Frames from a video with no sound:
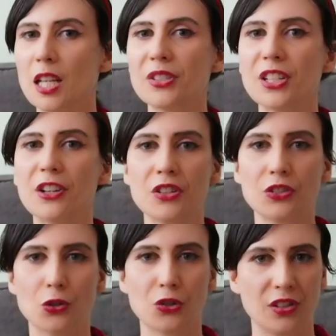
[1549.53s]
Libertarian
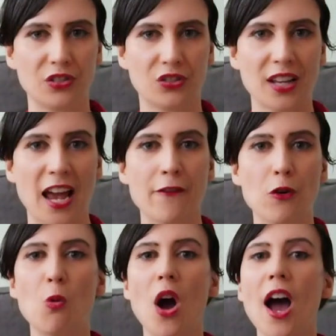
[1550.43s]
socialists have
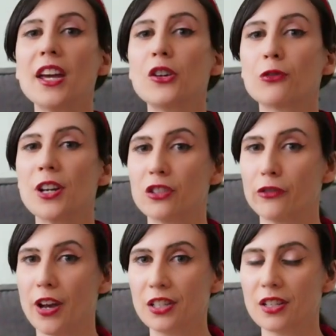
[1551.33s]
a wide range
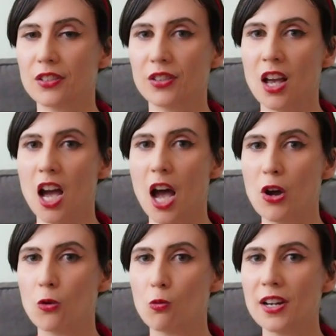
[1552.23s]
of ideas
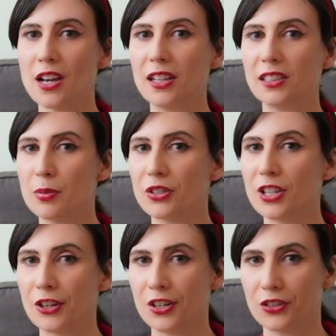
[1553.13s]
about what a
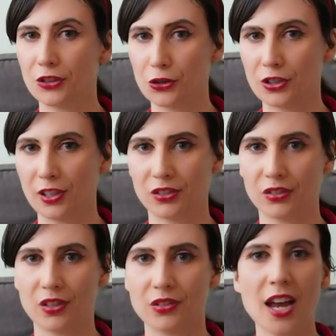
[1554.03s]
libertarian socialist
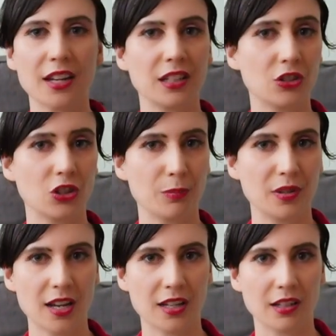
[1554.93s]
society should
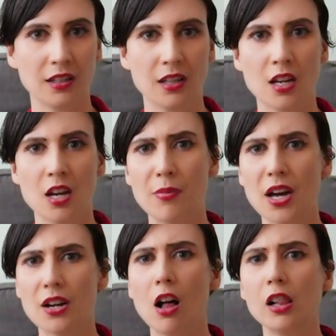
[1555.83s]
be like,
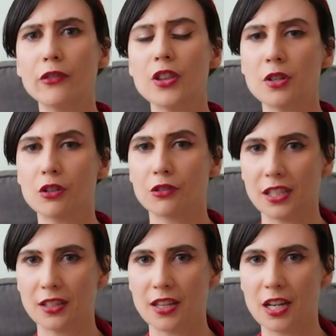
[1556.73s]
but all of them
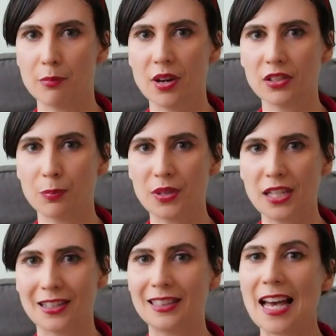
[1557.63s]
agree that it must
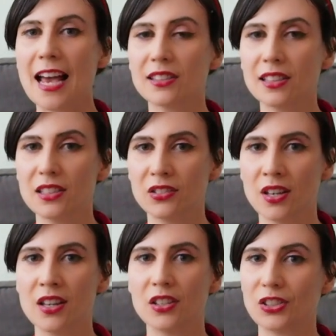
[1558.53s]
be a
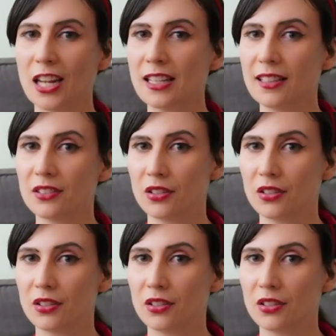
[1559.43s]
classless, stateless